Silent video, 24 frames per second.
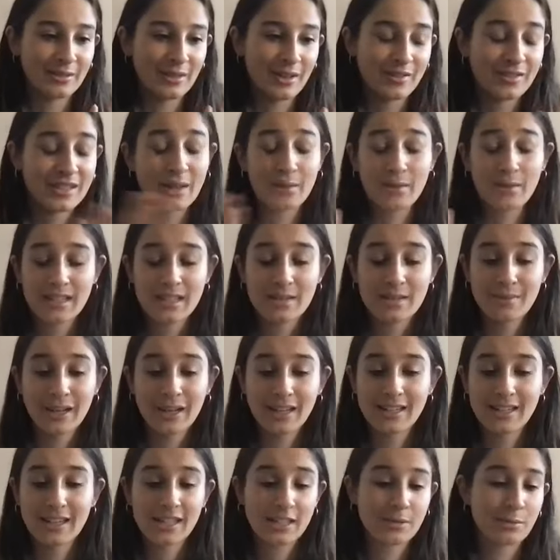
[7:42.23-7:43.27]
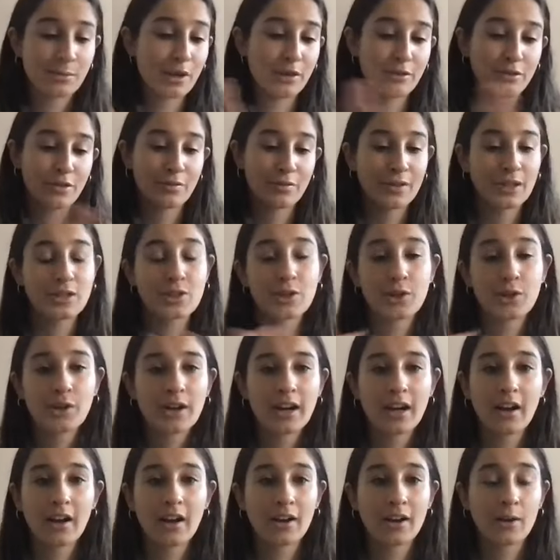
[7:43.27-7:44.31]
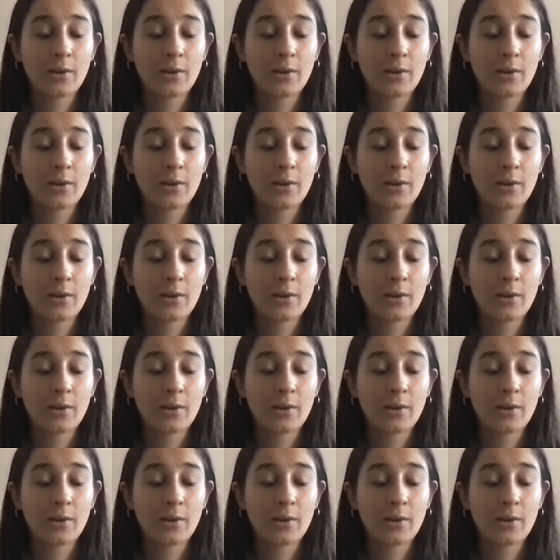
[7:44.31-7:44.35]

if someone's submitting a testimony from Victoria,